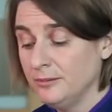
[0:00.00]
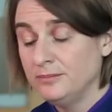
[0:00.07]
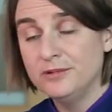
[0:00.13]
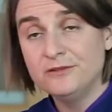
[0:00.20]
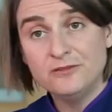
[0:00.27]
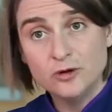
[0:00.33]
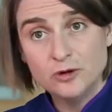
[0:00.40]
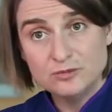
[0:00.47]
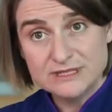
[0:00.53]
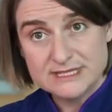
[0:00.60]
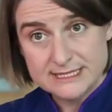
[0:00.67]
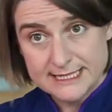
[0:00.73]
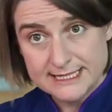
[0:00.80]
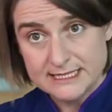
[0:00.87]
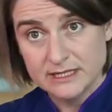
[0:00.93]
Before
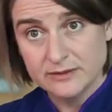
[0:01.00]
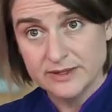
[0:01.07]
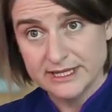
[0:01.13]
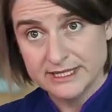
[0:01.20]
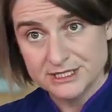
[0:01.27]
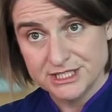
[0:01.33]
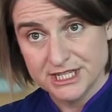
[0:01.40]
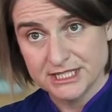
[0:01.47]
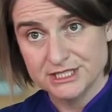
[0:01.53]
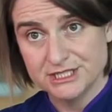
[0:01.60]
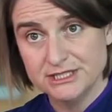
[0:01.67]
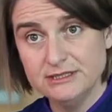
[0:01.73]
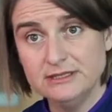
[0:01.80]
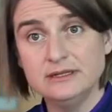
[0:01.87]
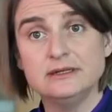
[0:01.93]
proceeding with the
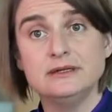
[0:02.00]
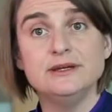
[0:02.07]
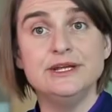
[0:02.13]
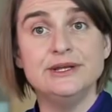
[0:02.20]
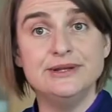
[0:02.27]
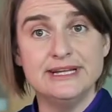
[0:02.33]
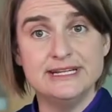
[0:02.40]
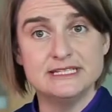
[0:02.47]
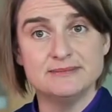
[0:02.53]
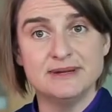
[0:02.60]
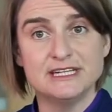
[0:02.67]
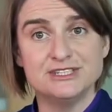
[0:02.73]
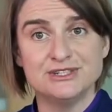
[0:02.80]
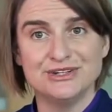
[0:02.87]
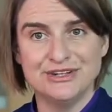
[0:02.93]
injection, you need to
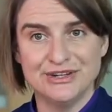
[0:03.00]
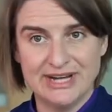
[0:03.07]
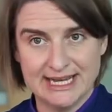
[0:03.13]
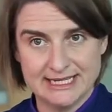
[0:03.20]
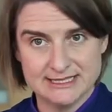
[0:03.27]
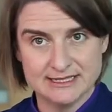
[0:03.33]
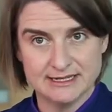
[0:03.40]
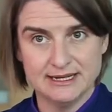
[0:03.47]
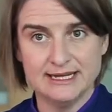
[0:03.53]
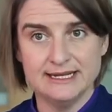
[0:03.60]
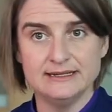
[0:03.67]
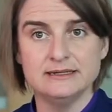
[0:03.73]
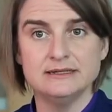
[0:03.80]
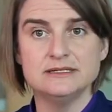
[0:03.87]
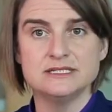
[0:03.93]
make sure your hands are
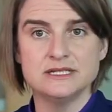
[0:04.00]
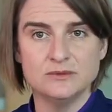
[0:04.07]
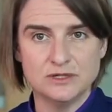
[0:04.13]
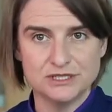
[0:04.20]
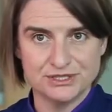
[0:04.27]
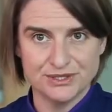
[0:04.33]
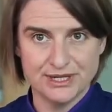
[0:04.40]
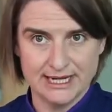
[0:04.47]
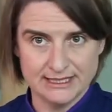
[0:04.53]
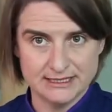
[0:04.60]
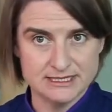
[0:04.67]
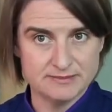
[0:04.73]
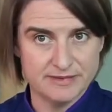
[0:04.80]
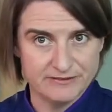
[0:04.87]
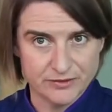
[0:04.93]
clean. So wash your
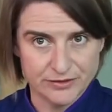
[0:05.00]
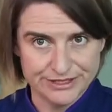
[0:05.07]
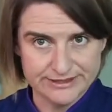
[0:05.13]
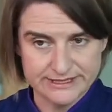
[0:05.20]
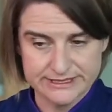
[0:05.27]
hands before you